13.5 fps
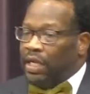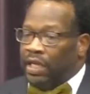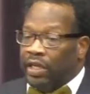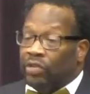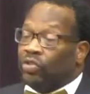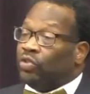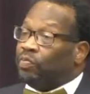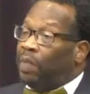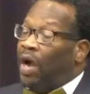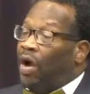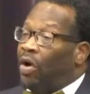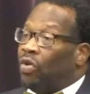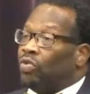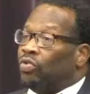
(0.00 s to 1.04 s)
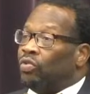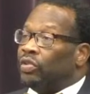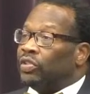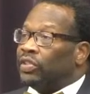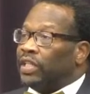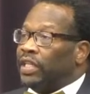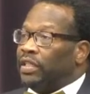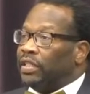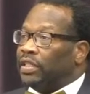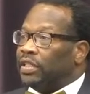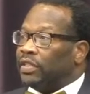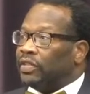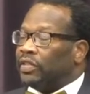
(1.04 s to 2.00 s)
Here's Paul who is
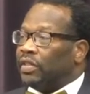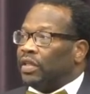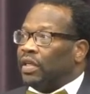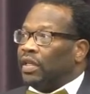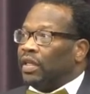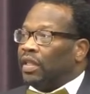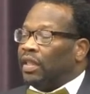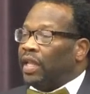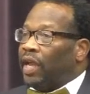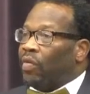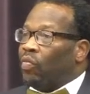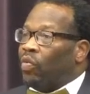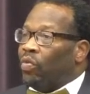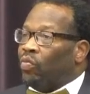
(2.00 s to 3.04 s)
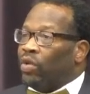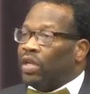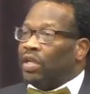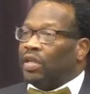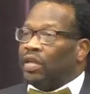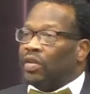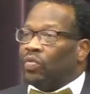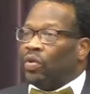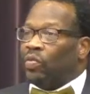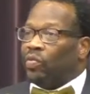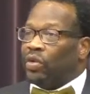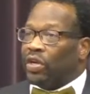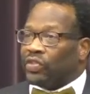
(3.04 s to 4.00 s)
telling us that when we
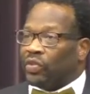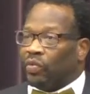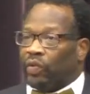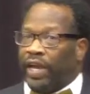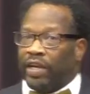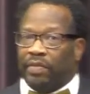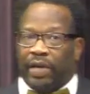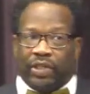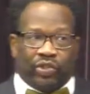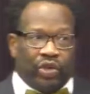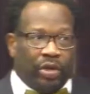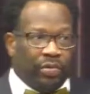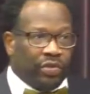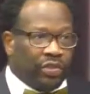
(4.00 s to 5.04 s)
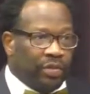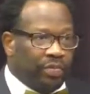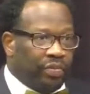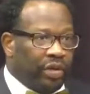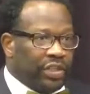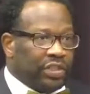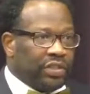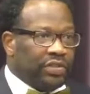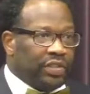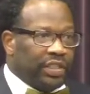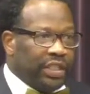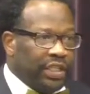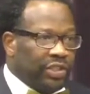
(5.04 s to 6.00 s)
when we are surrounded by troubles and
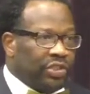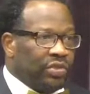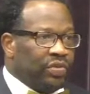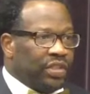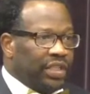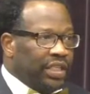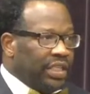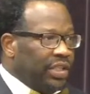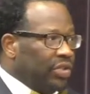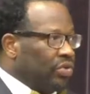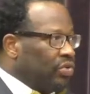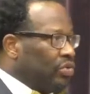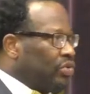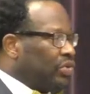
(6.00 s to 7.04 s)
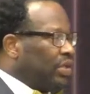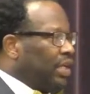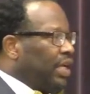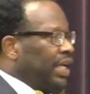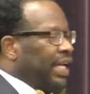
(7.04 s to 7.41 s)
pressures and issues and ills,